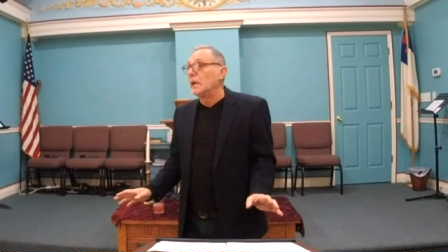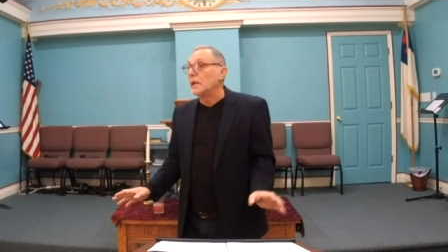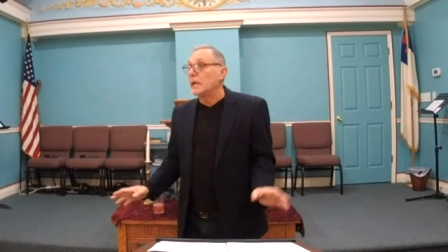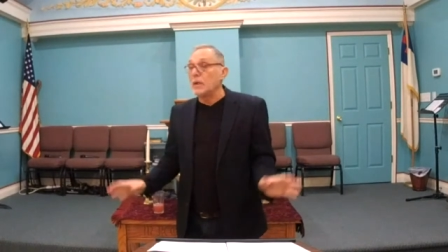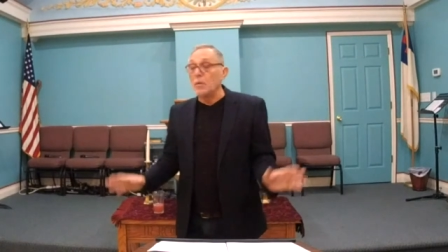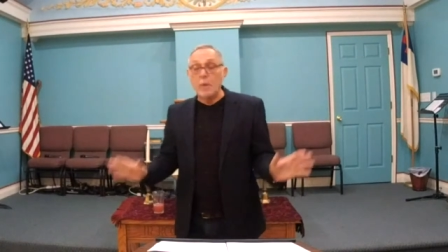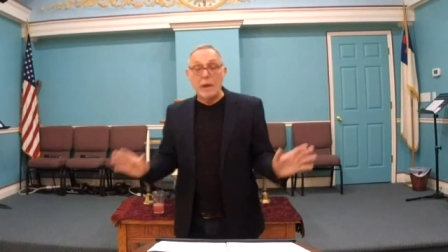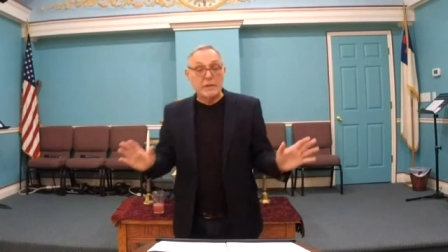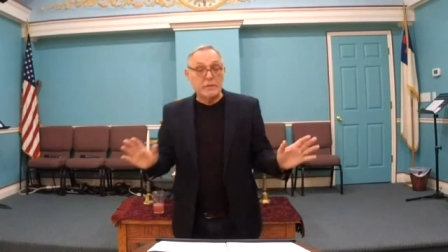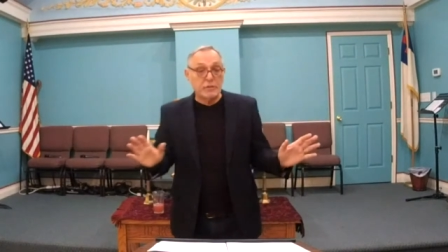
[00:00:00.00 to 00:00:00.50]

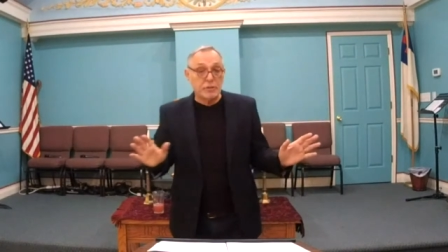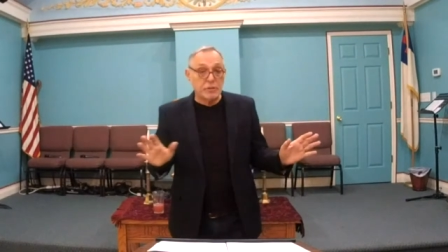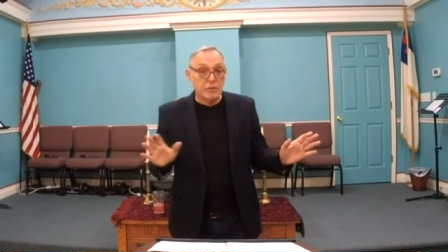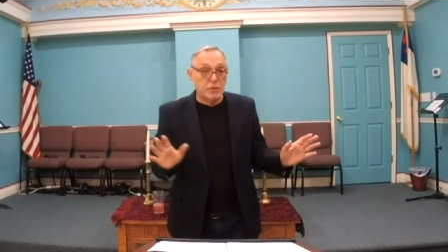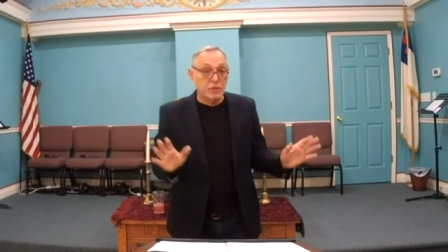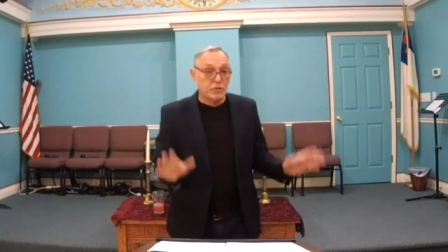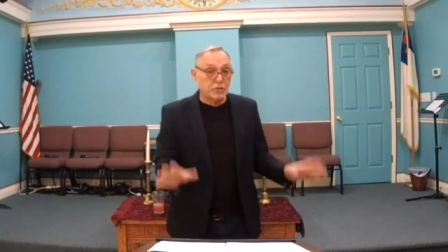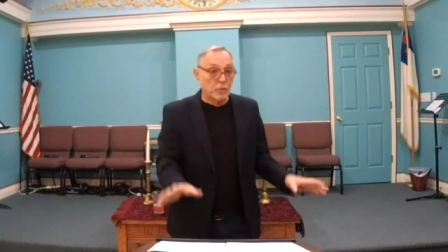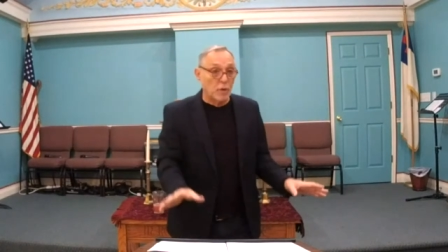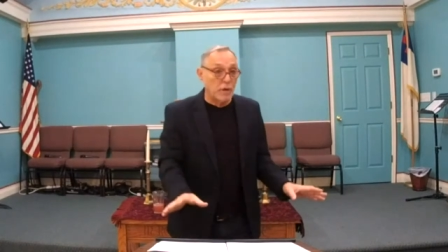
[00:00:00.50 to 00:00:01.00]
He went to
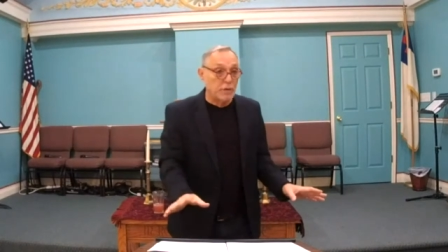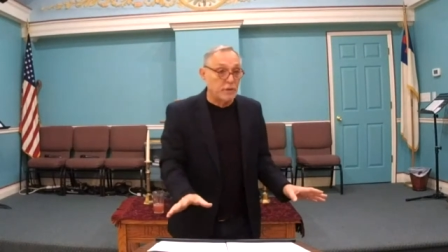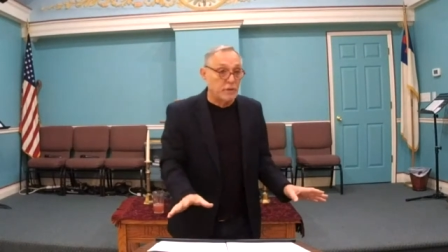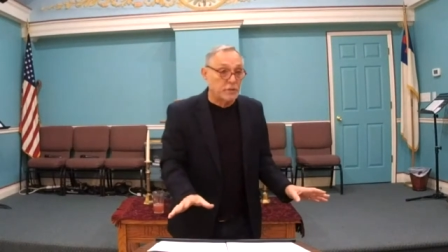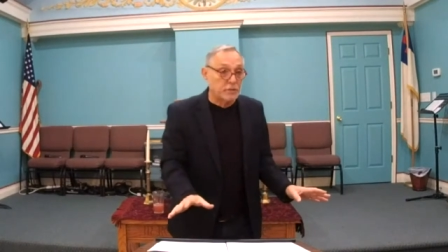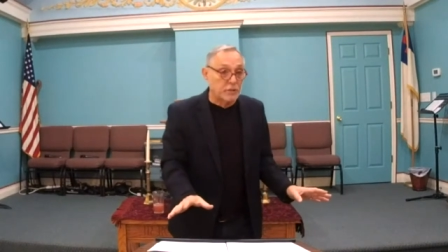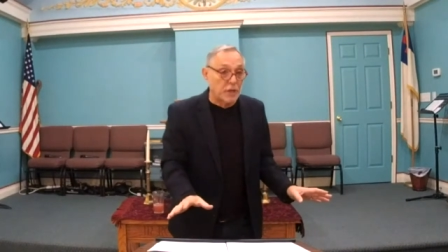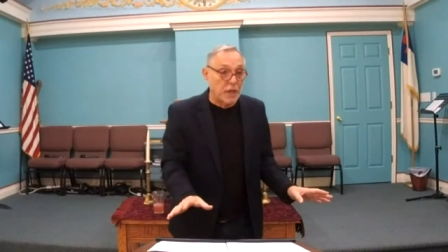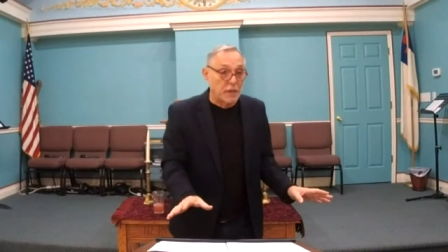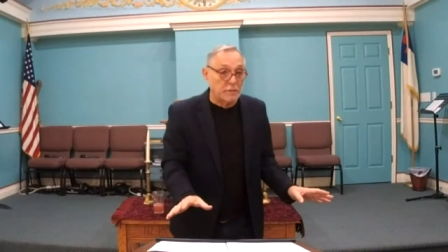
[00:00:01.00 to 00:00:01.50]
destroy
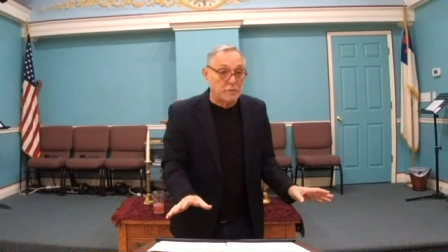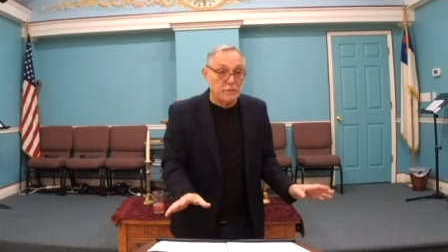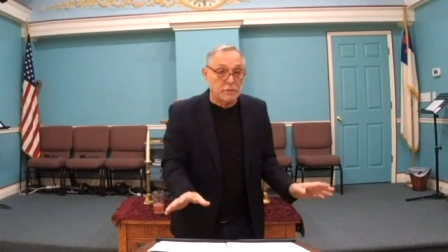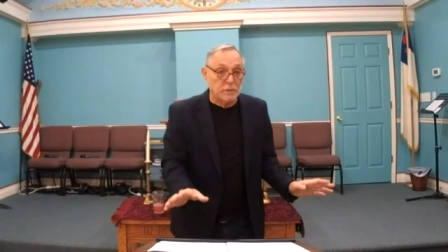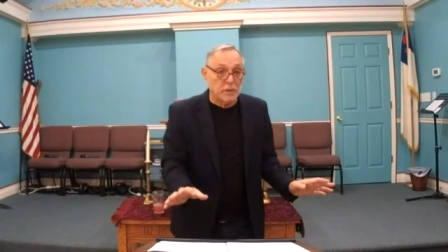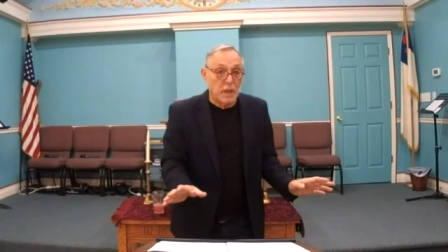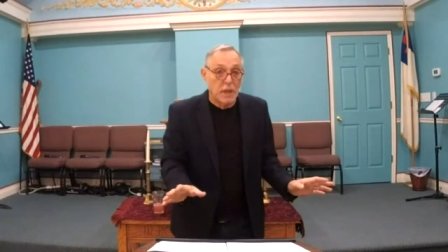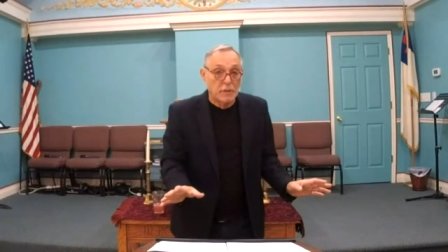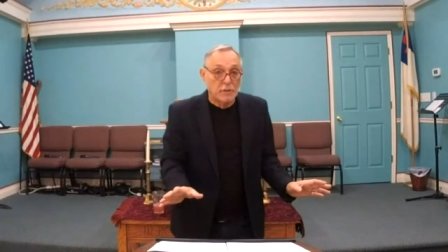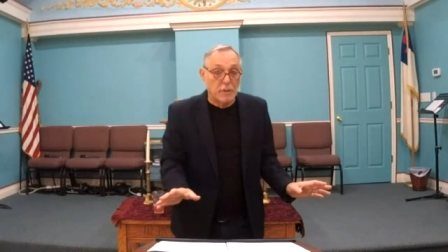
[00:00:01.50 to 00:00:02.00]
the son,
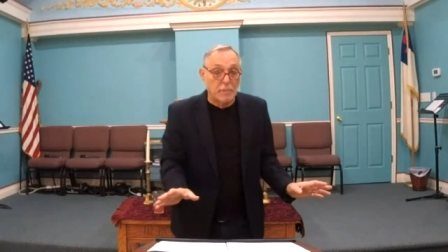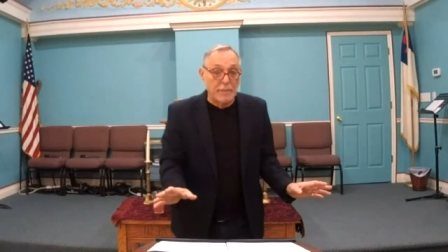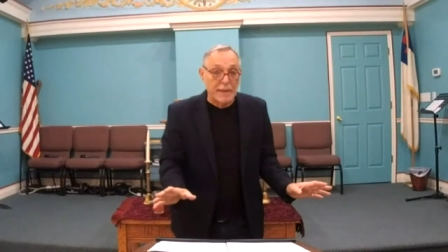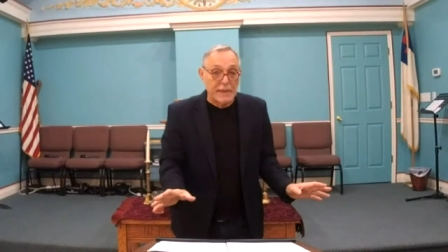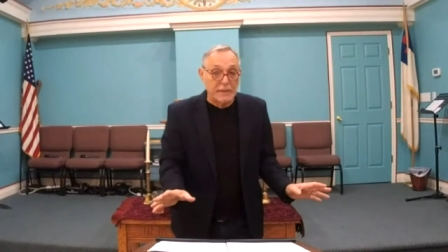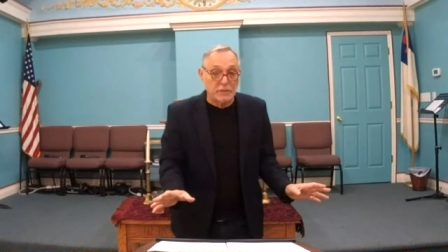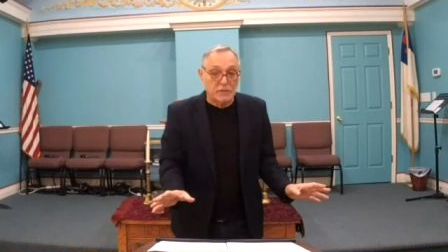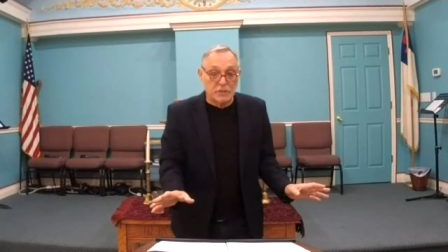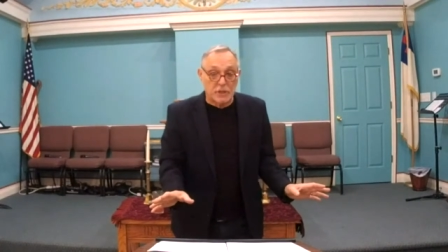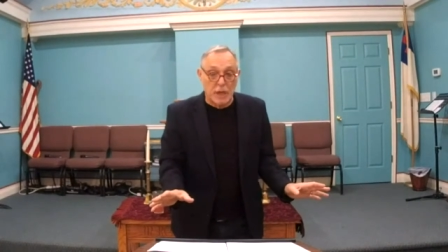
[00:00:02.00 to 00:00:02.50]
the
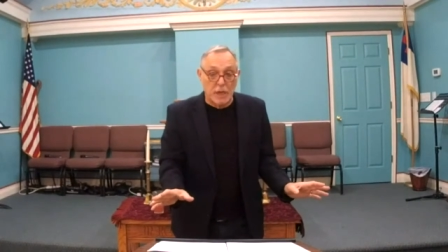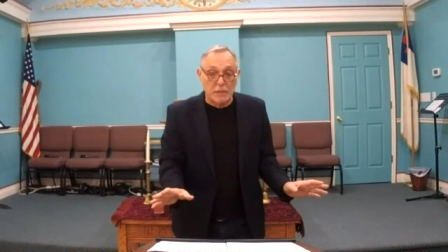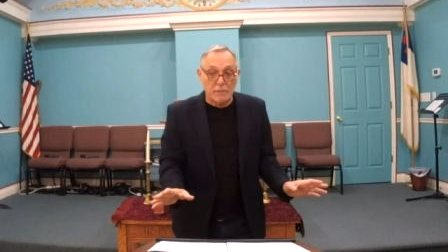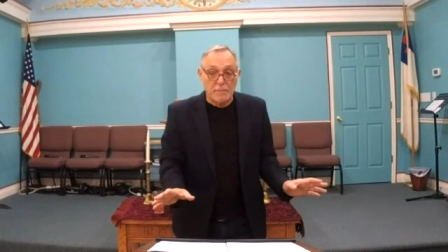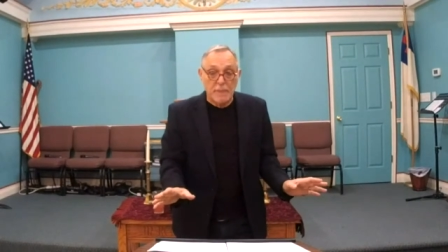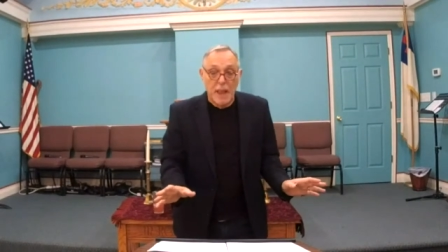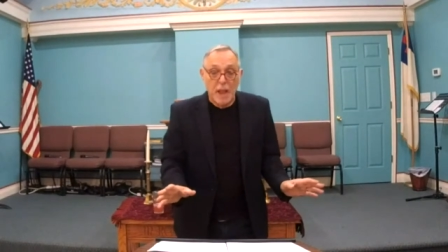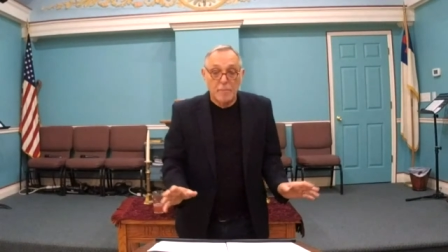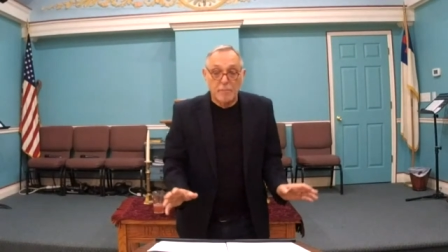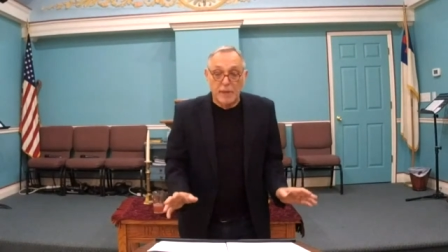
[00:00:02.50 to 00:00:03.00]
man's son,